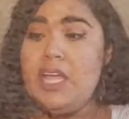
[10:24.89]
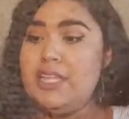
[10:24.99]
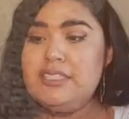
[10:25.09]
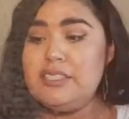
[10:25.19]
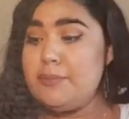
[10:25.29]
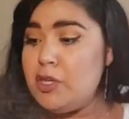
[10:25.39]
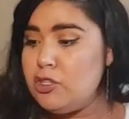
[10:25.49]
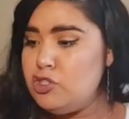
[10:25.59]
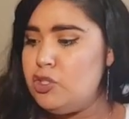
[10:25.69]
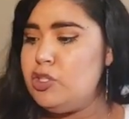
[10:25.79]
this is something you
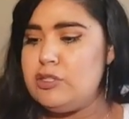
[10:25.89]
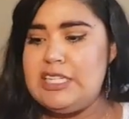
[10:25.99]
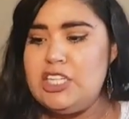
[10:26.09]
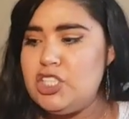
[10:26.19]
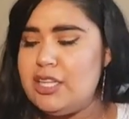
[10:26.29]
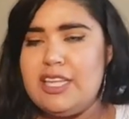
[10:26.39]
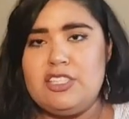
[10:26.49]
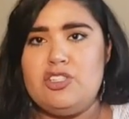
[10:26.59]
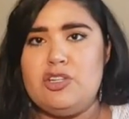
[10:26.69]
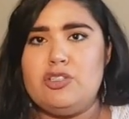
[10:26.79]
can do. You're teaching a
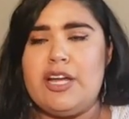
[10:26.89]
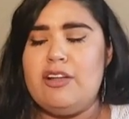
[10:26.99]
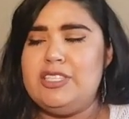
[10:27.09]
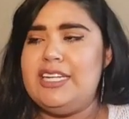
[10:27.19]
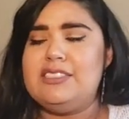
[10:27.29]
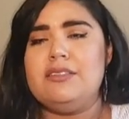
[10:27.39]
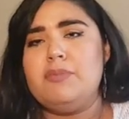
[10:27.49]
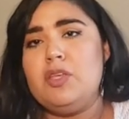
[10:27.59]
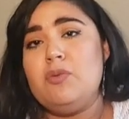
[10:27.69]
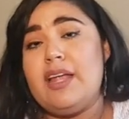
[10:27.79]
lesson to your child and it's
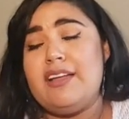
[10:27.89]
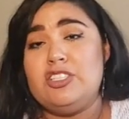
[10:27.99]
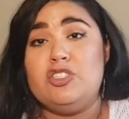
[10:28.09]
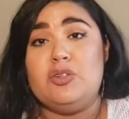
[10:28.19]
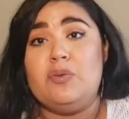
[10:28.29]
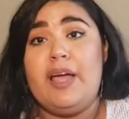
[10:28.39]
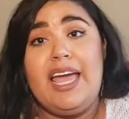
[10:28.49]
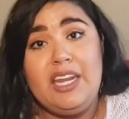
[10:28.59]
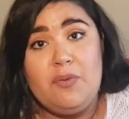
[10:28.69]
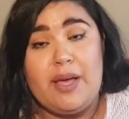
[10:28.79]
something you would have to do
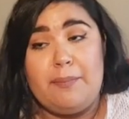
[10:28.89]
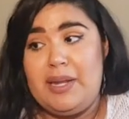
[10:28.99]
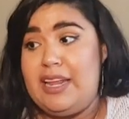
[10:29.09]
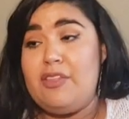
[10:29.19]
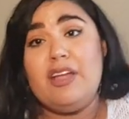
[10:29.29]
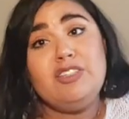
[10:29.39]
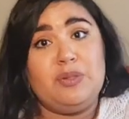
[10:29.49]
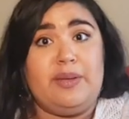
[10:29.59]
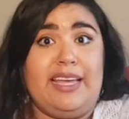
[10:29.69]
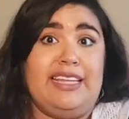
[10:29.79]
anyway, but now they're
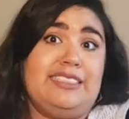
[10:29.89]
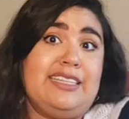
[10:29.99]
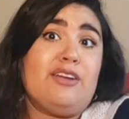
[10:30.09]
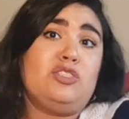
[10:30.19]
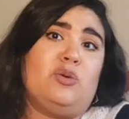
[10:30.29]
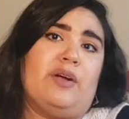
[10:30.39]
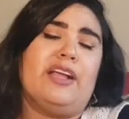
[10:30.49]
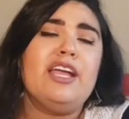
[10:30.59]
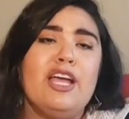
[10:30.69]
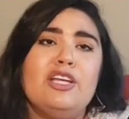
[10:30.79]
doing it. It's their chore.
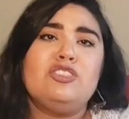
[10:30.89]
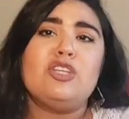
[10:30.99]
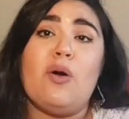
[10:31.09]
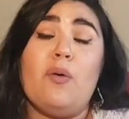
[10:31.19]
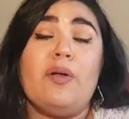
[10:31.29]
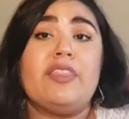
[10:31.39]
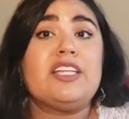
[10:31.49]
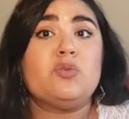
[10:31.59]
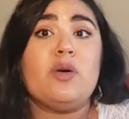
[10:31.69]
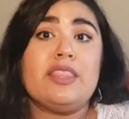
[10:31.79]
So
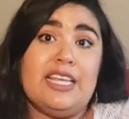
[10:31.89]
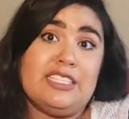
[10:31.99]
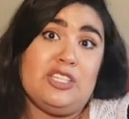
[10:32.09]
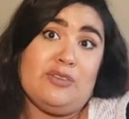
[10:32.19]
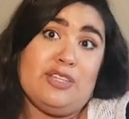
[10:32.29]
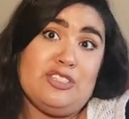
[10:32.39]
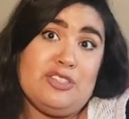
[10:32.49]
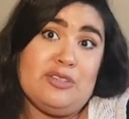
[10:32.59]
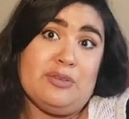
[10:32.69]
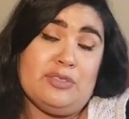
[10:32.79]
that's one lesson you can
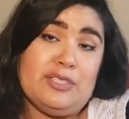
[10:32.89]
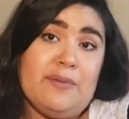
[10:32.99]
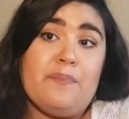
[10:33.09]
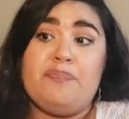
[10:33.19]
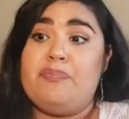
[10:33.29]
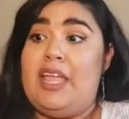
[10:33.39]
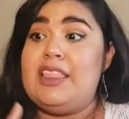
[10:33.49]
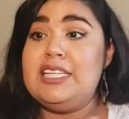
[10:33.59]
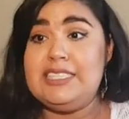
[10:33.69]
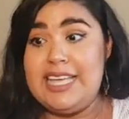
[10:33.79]
choose.
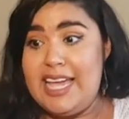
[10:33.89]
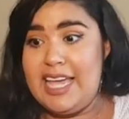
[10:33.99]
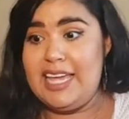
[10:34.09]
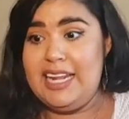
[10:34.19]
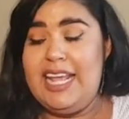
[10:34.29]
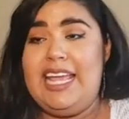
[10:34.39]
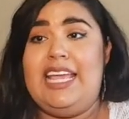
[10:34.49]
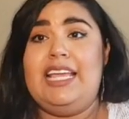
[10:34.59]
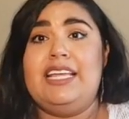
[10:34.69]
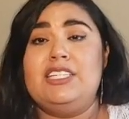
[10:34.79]
The second
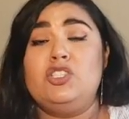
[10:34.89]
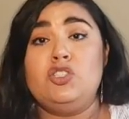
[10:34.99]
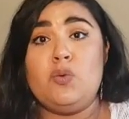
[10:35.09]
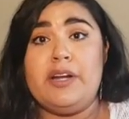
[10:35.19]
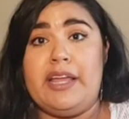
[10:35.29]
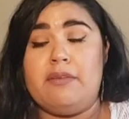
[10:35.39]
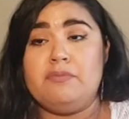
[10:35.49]
is sorting.